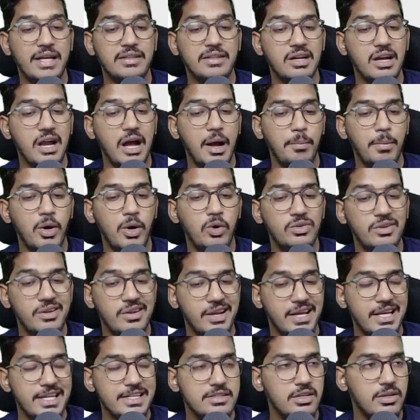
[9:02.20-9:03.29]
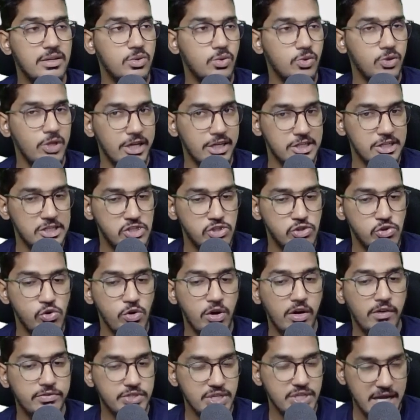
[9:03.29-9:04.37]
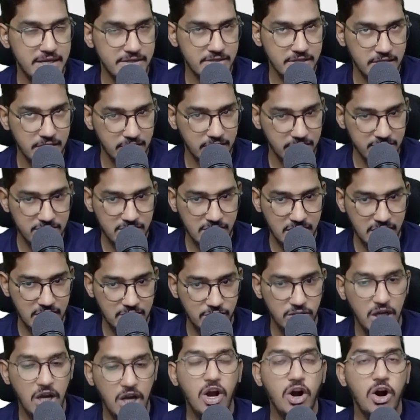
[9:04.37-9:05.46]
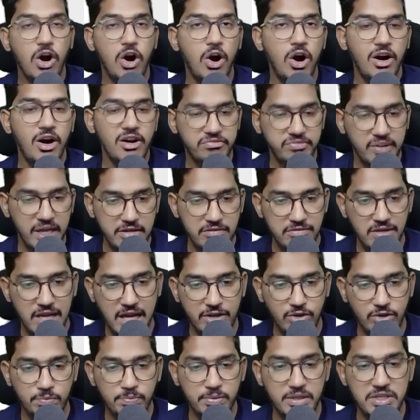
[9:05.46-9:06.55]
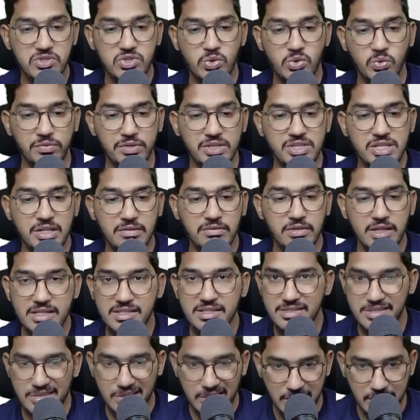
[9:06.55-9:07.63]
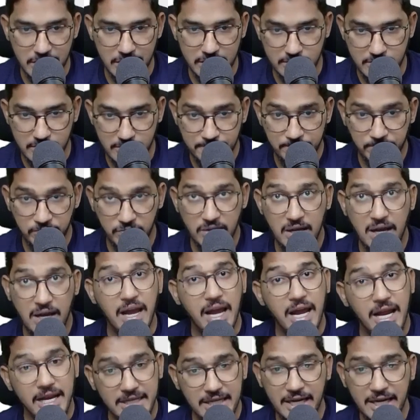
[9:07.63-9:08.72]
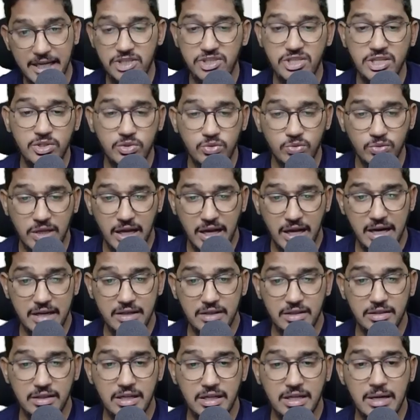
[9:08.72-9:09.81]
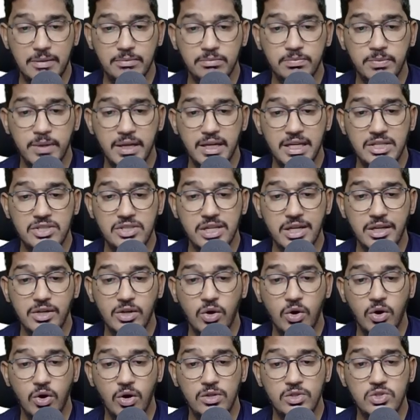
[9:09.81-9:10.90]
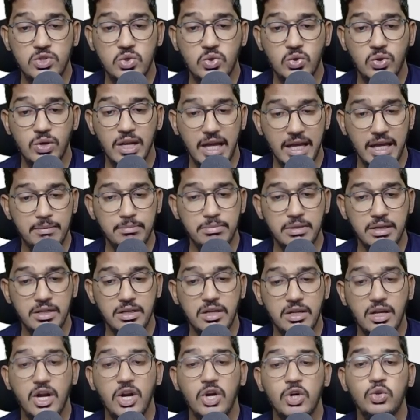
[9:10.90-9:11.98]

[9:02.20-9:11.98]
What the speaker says: either amount raised through the issue of shares at a discount or 5 lakh rupees, whichever is less. In addition to that, the company shall also liable